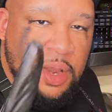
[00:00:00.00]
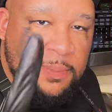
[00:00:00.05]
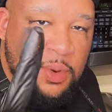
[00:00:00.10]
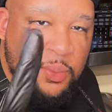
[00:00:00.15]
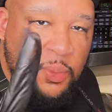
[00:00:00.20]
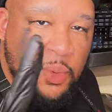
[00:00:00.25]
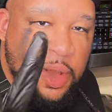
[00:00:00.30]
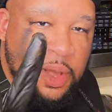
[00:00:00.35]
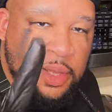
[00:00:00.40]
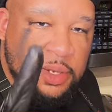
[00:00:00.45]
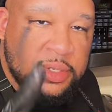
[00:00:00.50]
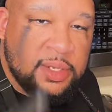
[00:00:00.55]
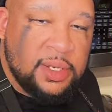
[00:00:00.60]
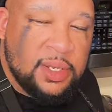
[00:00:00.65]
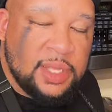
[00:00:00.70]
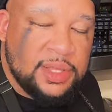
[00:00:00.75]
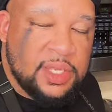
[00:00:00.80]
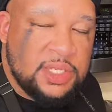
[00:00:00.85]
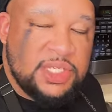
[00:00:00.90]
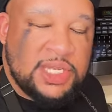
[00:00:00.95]
put a number
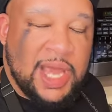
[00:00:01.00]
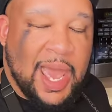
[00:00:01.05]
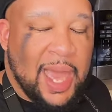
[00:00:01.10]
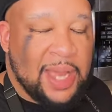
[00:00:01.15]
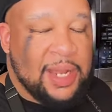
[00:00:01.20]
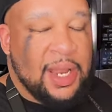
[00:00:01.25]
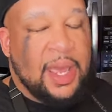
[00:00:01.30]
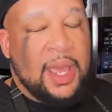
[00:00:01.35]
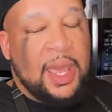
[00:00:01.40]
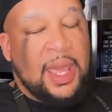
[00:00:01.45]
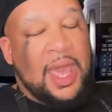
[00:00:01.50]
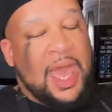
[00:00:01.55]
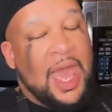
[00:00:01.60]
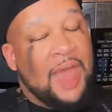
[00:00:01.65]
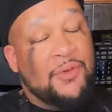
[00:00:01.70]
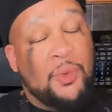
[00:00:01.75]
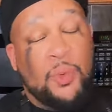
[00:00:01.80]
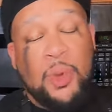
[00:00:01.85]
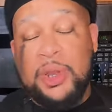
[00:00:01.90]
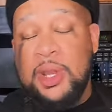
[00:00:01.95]
one in the chat.
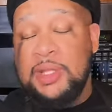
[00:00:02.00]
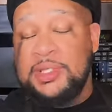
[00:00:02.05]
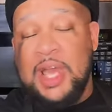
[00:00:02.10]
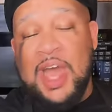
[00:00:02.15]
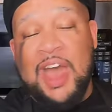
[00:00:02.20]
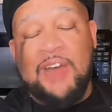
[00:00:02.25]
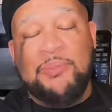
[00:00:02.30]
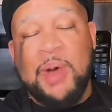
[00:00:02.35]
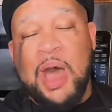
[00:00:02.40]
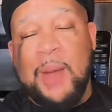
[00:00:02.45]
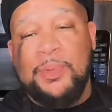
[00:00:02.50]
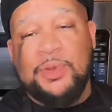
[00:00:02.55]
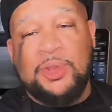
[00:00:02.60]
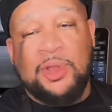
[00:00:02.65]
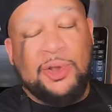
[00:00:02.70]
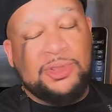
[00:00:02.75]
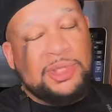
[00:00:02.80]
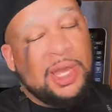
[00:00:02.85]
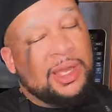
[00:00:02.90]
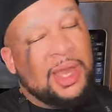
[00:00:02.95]
Everywhere doesn't have
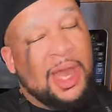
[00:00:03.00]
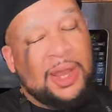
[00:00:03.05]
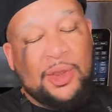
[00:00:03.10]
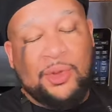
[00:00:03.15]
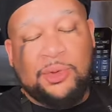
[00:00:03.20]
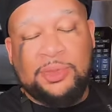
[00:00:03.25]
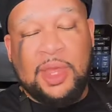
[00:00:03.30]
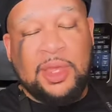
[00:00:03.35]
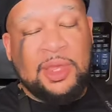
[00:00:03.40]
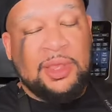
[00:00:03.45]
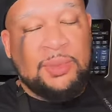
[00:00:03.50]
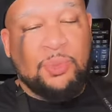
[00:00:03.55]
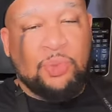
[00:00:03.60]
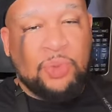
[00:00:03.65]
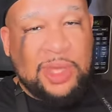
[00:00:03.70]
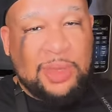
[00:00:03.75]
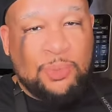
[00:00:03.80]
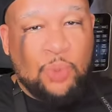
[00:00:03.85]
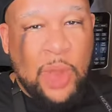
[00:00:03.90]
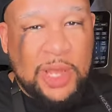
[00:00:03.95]
Pappadeaux. I, I don't think
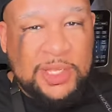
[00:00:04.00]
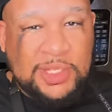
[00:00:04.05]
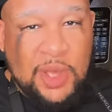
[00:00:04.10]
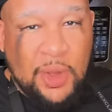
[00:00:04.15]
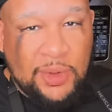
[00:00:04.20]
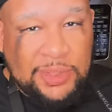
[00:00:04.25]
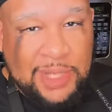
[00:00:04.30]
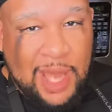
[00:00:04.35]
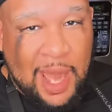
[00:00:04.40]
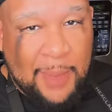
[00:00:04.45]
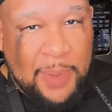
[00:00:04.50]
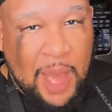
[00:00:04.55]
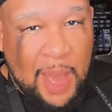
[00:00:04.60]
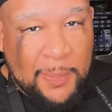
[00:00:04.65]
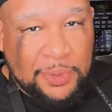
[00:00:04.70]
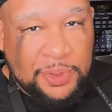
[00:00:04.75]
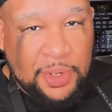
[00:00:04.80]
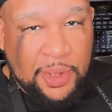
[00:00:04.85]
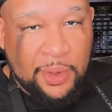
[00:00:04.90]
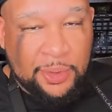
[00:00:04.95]
West Coast got
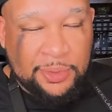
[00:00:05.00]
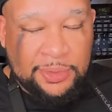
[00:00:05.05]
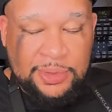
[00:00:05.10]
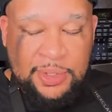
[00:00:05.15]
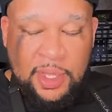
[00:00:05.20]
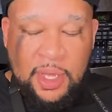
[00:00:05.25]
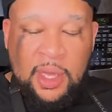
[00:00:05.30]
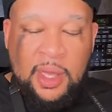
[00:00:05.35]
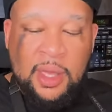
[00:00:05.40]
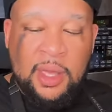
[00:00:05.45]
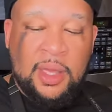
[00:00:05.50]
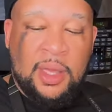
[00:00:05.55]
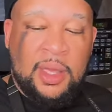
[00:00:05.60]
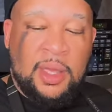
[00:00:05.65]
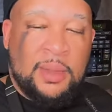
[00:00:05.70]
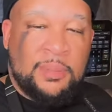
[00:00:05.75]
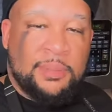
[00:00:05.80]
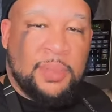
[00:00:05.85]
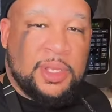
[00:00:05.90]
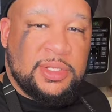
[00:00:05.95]
Pappadeaux.
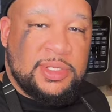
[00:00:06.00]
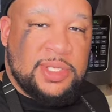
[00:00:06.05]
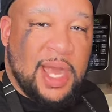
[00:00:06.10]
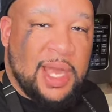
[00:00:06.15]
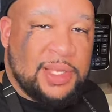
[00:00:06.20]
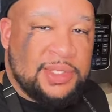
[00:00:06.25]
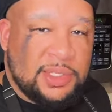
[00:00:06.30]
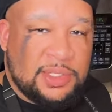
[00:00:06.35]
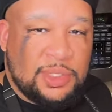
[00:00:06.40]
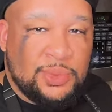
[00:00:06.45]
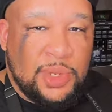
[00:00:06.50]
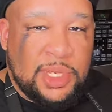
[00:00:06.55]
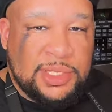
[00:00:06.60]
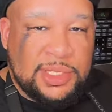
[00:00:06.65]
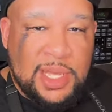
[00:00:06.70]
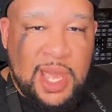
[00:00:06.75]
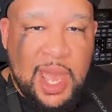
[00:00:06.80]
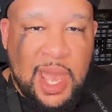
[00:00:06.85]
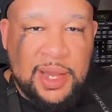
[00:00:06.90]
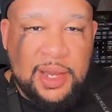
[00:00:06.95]
But Texas,
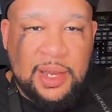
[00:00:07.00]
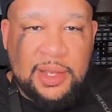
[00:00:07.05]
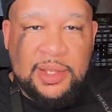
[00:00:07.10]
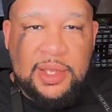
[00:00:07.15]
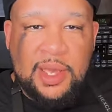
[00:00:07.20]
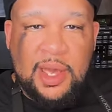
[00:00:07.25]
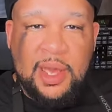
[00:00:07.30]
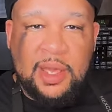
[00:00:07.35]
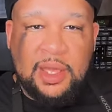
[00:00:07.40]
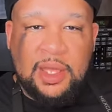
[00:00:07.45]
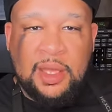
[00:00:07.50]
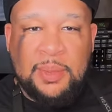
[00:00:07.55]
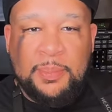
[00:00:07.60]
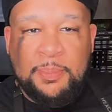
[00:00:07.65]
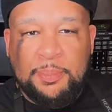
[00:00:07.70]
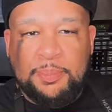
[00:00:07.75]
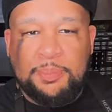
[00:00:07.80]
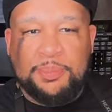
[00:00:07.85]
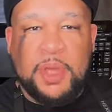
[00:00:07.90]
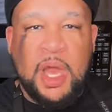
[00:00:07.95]
Louisiana,
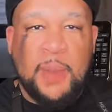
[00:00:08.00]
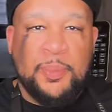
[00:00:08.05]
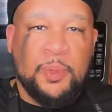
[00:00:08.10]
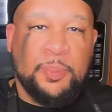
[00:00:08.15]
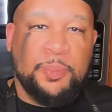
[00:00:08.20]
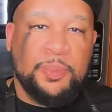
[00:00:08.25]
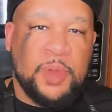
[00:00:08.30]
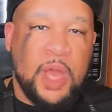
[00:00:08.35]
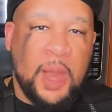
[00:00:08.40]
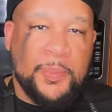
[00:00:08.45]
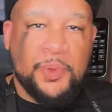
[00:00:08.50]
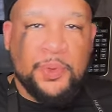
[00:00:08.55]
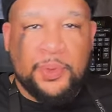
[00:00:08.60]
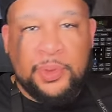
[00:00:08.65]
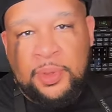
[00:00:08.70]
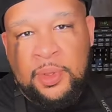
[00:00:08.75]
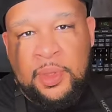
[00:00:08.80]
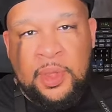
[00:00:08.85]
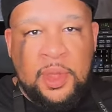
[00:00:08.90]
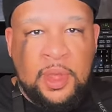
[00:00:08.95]
couple
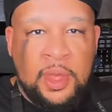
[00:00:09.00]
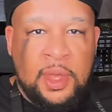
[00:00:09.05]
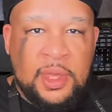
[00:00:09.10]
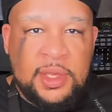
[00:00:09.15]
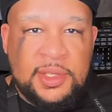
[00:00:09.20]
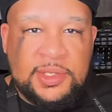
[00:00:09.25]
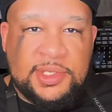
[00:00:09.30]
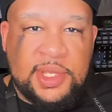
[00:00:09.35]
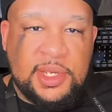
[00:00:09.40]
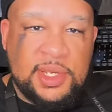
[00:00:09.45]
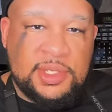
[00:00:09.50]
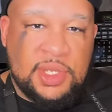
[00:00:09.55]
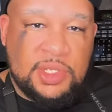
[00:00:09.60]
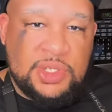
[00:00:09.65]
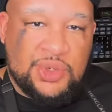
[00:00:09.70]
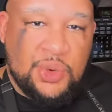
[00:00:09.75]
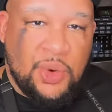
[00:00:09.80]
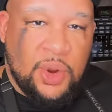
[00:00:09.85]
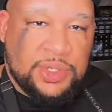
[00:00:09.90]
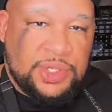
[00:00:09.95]
couple cities
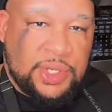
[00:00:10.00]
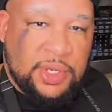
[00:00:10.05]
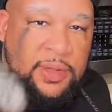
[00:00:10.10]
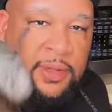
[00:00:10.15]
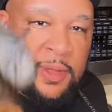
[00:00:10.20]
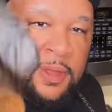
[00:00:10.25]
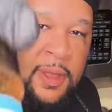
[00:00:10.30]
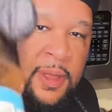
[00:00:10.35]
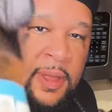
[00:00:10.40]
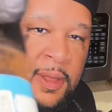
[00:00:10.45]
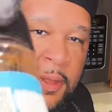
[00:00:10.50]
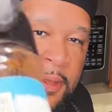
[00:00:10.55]
in Georgia,